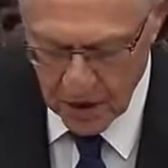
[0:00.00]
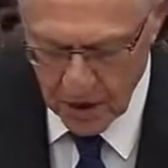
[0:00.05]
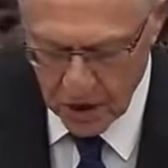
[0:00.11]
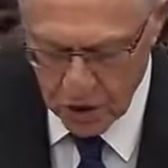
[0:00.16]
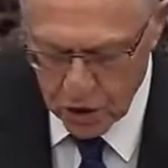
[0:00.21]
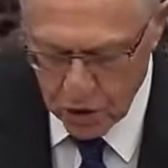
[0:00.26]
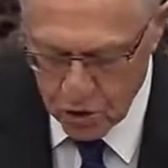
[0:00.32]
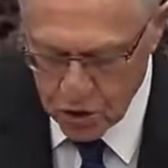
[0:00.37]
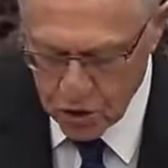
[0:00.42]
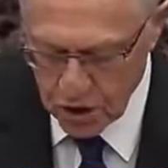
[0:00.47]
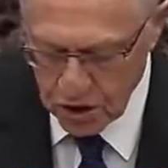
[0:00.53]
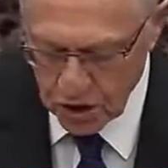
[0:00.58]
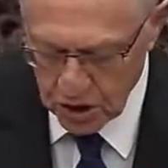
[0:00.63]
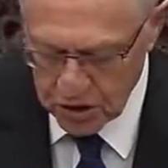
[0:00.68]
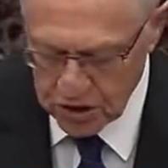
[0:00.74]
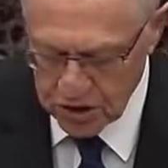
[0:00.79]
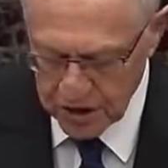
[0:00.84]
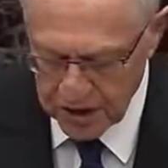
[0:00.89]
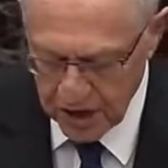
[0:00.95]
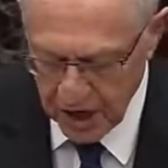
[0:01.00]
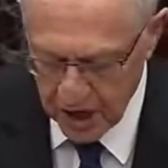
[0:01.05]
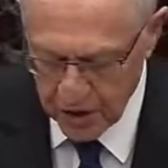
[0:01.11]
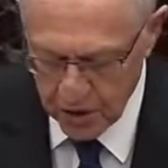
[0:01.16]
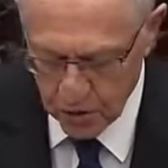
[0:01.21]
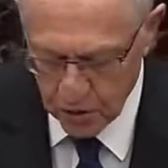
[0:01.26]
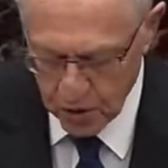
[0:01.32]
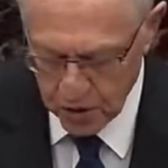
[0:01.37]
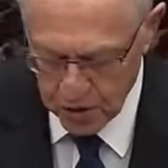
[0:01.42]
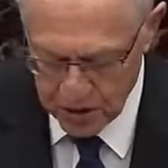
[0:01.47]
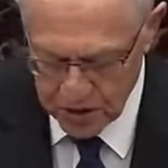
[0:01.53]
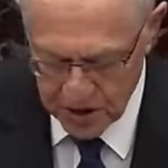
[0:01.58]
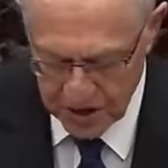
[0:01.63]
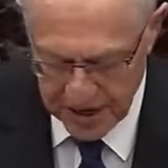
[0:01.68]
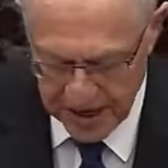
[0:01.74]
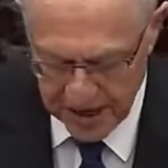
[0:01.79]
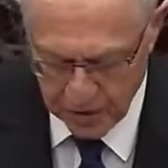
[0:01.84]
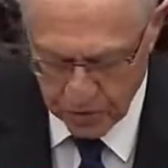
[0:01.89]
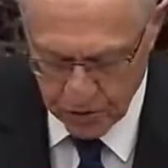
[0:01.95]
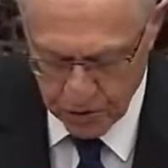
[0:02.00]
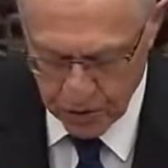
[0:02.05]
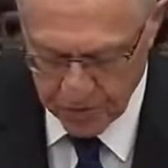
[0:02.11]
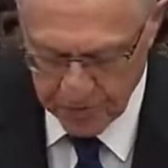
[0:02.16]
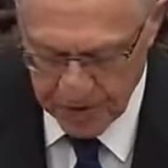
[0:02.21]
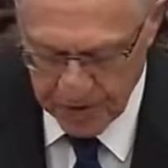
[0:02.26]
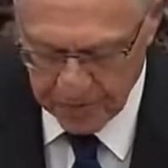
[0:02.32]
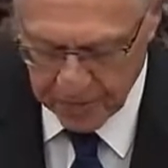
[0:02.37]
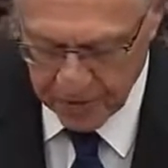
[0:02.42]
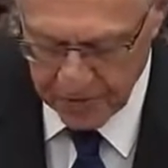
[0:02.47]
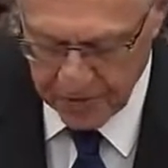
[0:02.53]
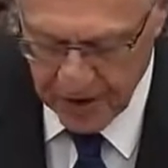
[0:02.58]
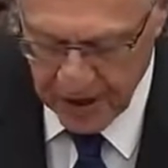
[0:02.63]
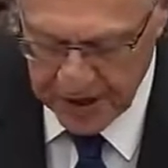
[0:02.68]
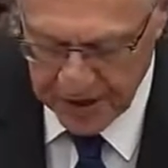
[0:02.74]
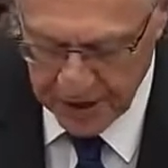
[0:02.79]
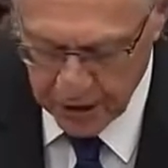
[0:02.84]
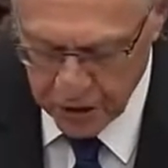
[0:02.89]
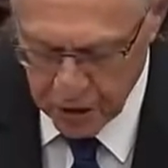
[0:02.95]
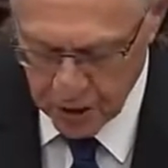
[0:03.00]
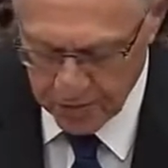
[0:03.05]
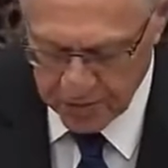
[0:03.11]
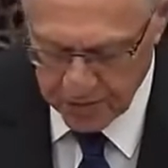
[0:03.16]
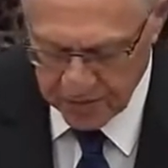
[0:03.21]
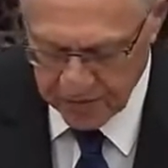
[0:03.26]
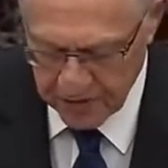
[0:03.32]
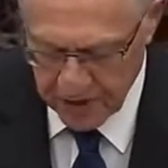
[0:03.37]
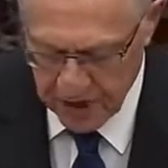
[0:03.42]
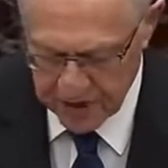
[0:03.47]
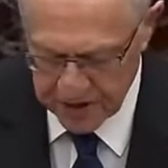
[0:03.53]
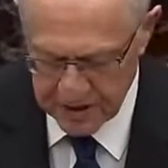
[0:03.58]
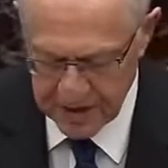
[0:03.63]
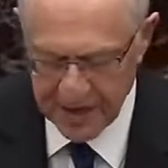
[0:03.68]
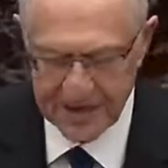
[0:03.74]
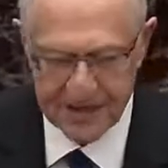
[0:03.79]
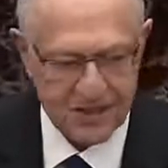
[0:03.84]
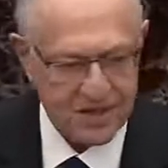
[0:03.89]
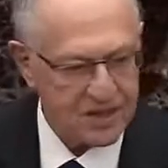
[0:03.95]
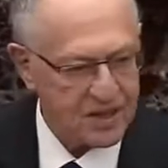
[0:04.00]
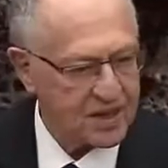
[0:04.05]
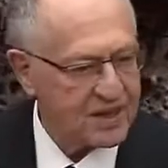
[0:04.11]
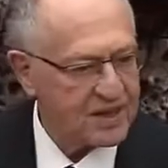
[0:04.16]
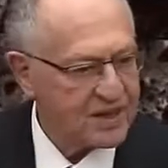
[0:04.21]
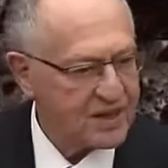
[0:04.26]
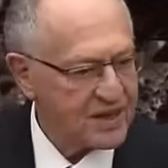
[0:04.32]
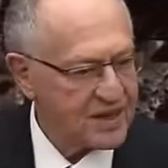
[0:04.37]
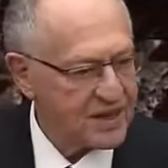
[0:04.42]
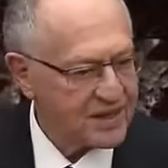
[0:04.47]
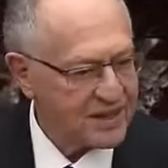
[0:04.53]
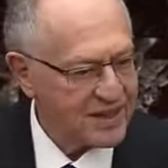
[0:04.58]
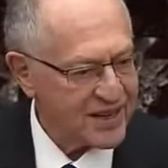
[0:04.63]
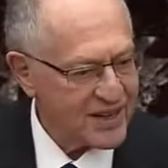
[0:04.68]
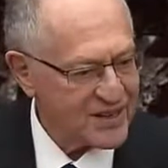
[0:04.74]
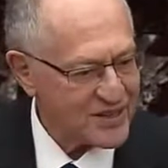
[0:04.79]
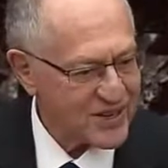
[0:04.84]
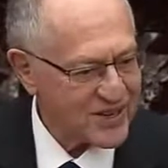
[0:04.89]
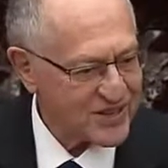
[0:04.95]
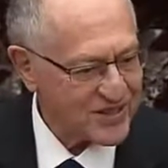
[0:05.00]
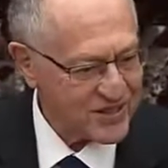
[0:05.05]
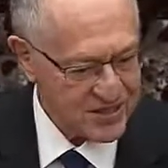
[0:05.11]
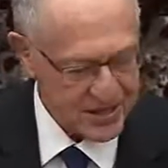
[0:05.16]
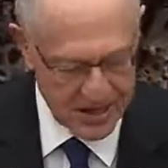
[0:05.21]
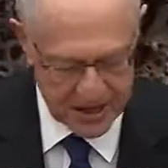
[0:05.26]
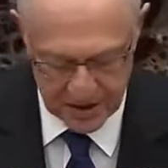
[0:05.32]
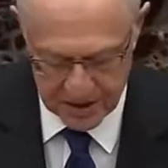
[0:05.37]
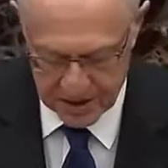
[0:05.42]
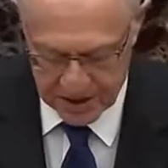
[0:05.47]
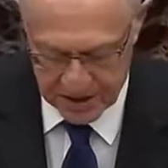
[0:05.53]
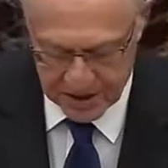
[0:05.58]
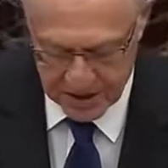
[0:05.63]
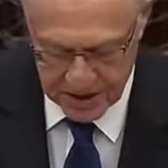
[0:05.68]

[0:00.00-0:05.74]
you should look to the other words in that group that provide interpretive context. The late Justice Antonin